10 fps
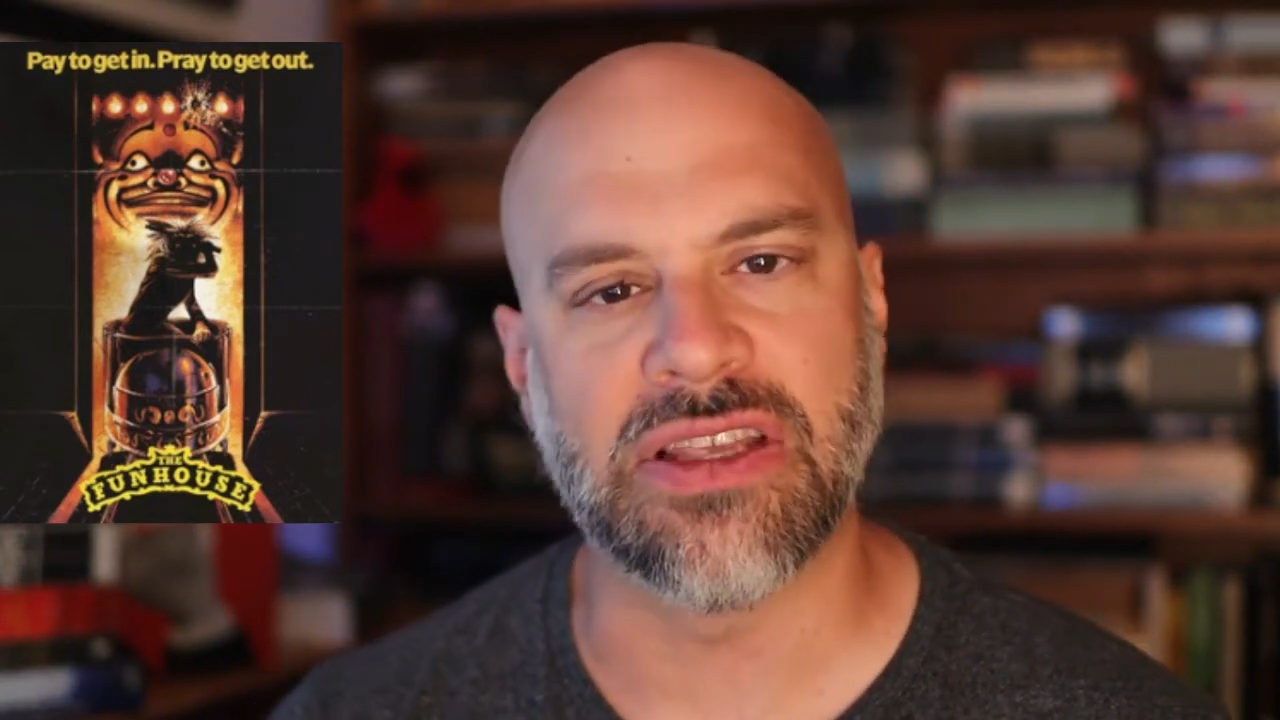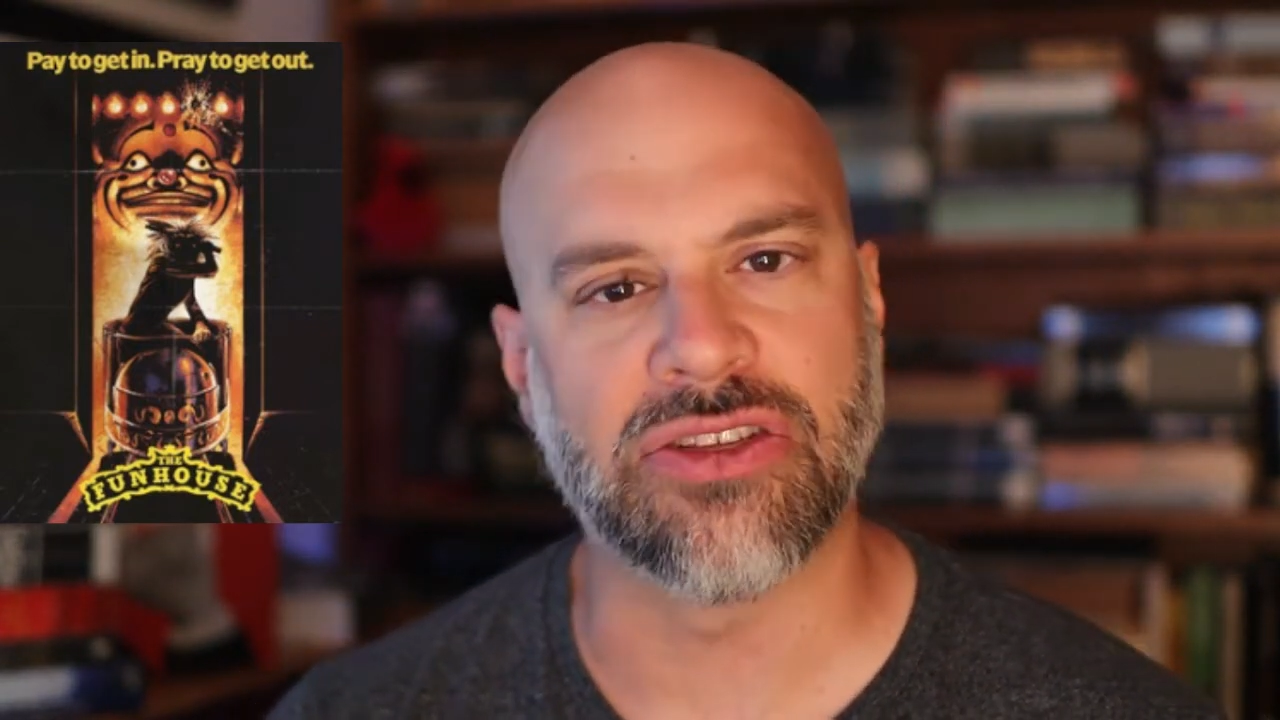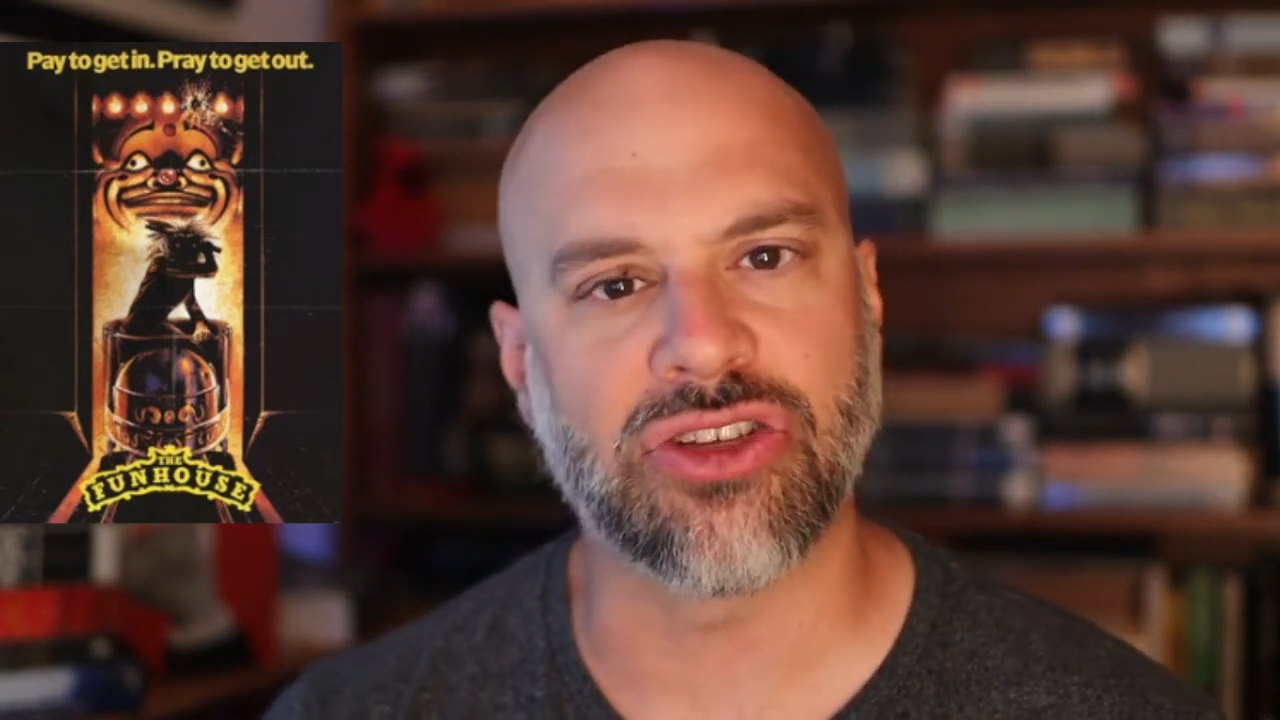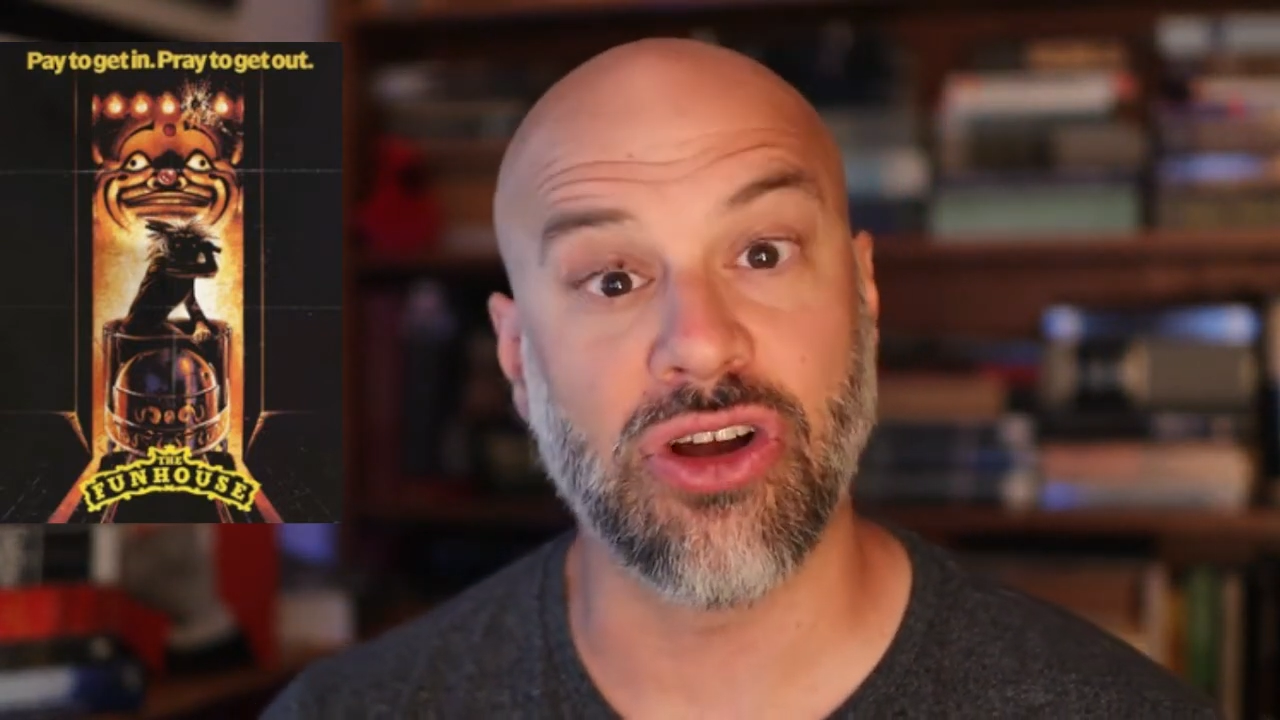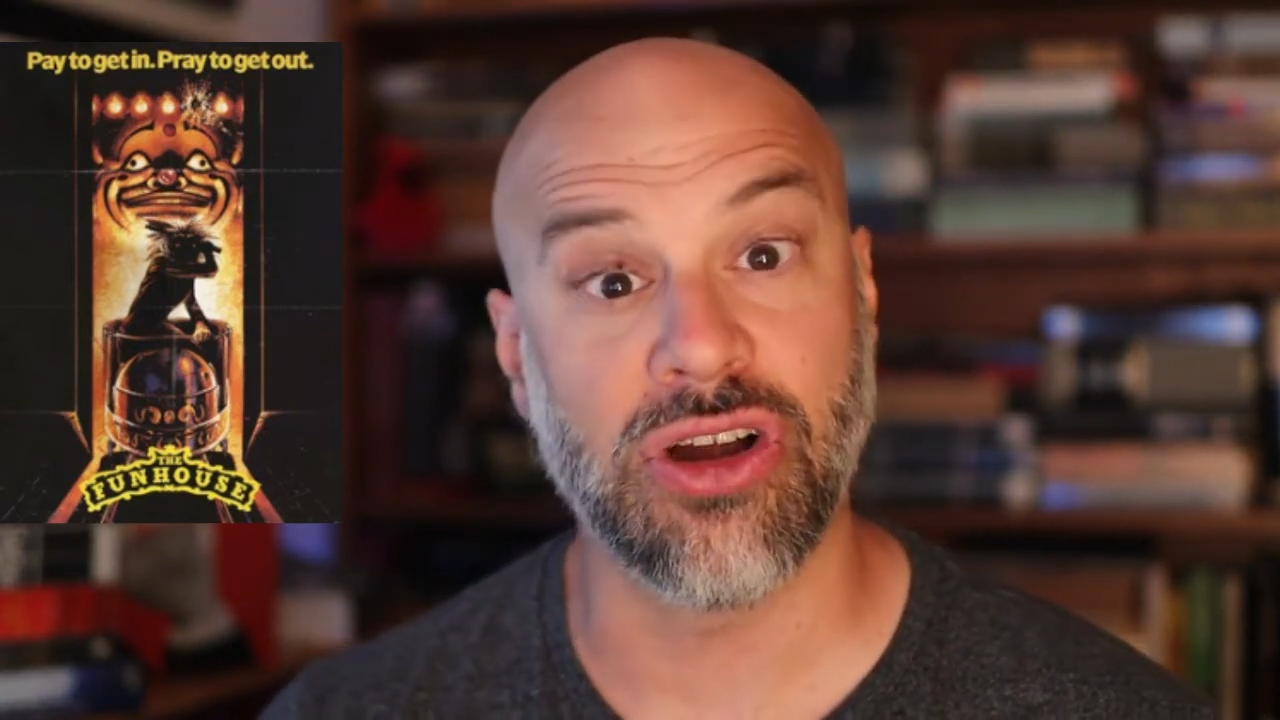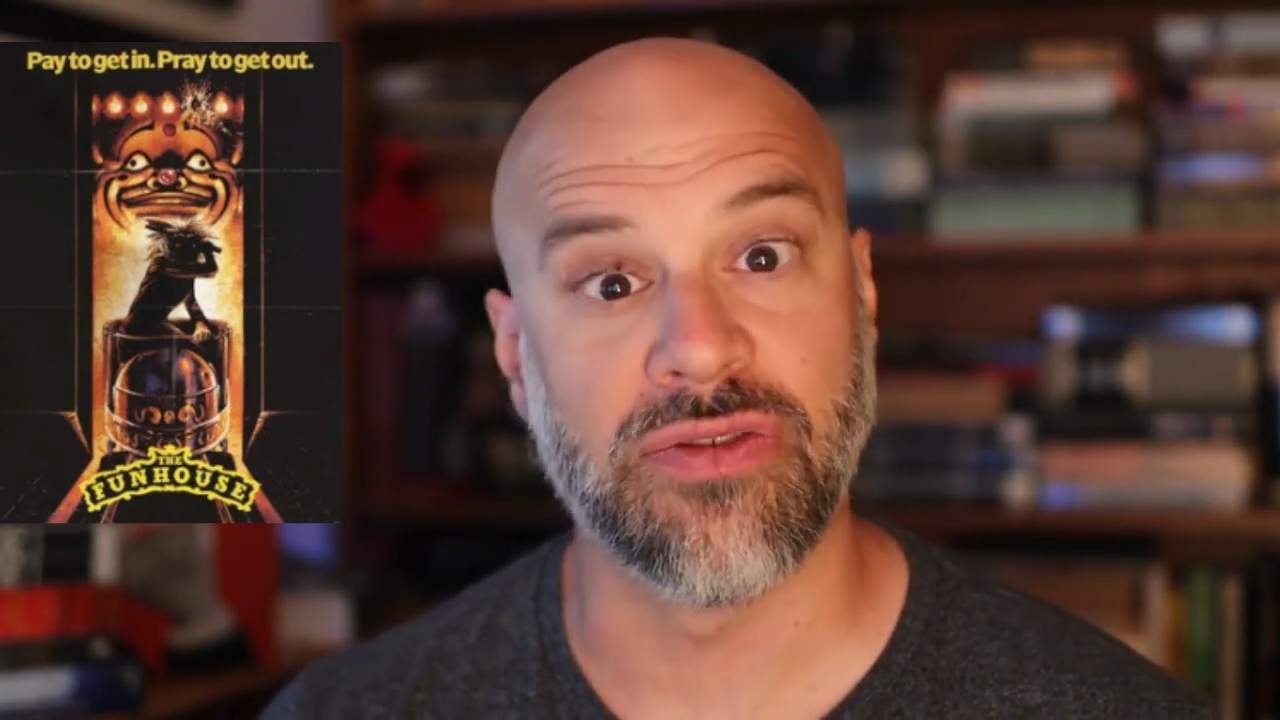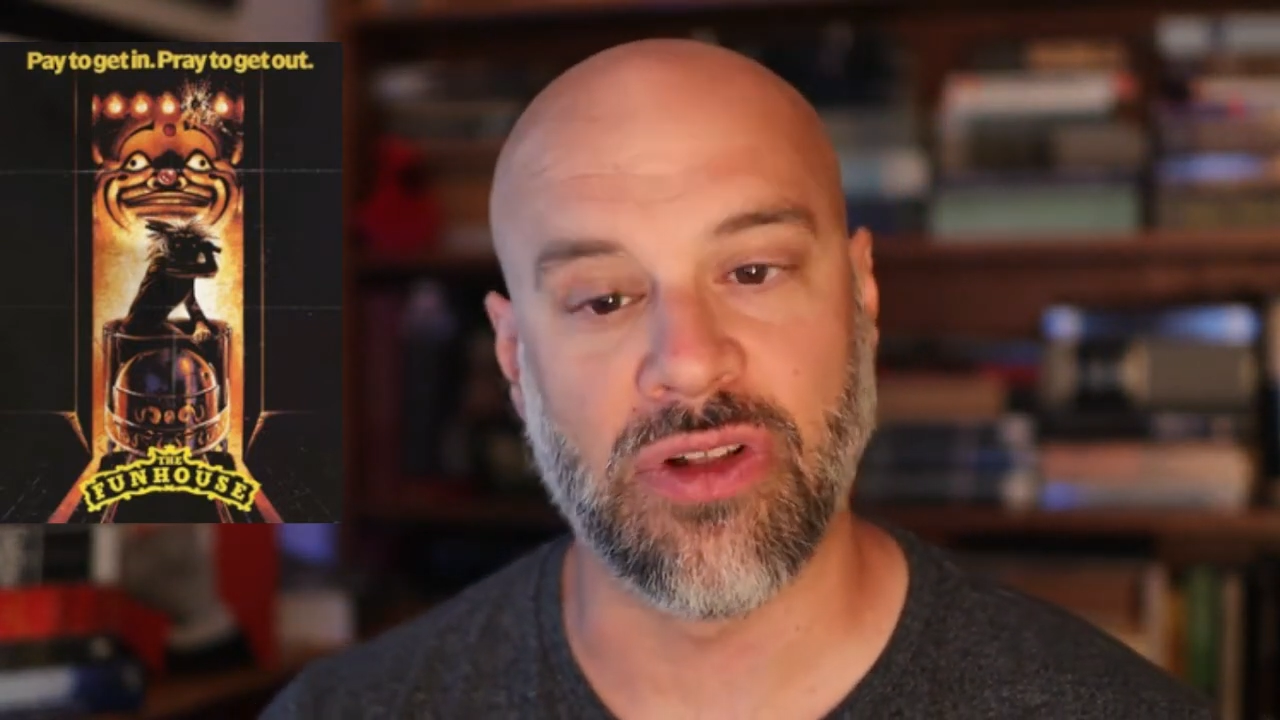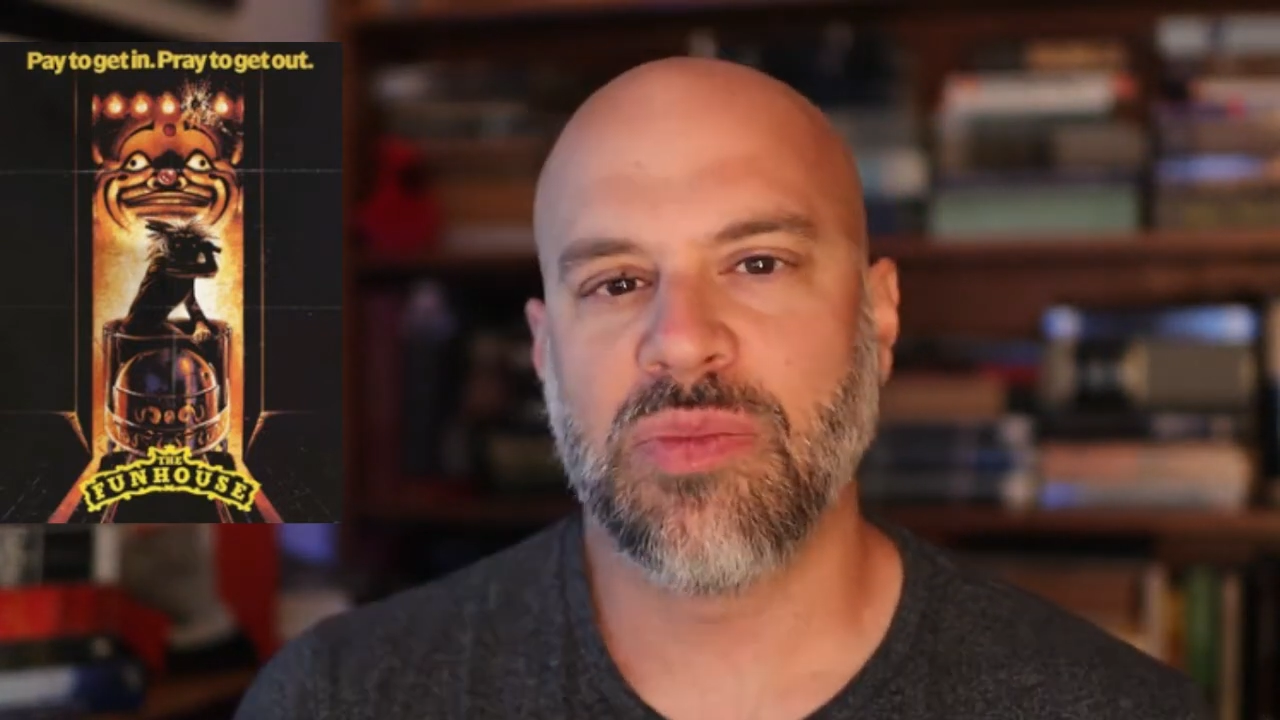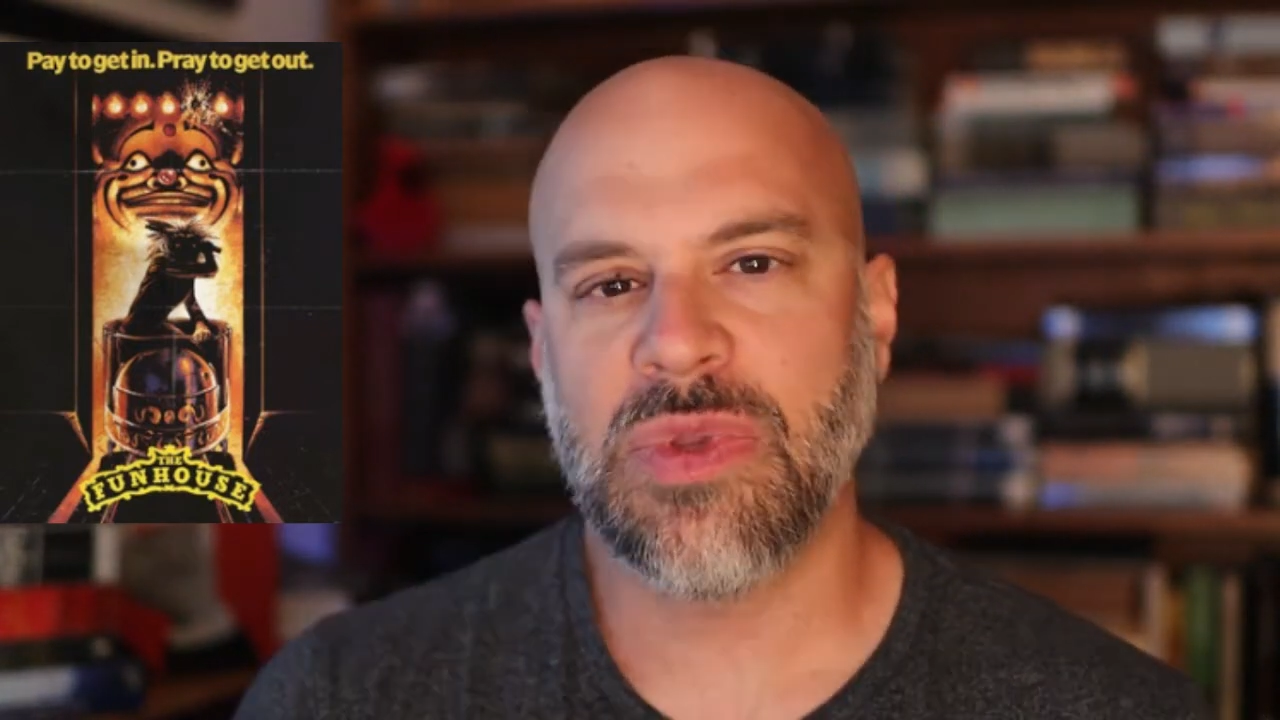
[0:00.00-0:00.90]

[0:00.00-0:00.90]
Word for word: this carnival.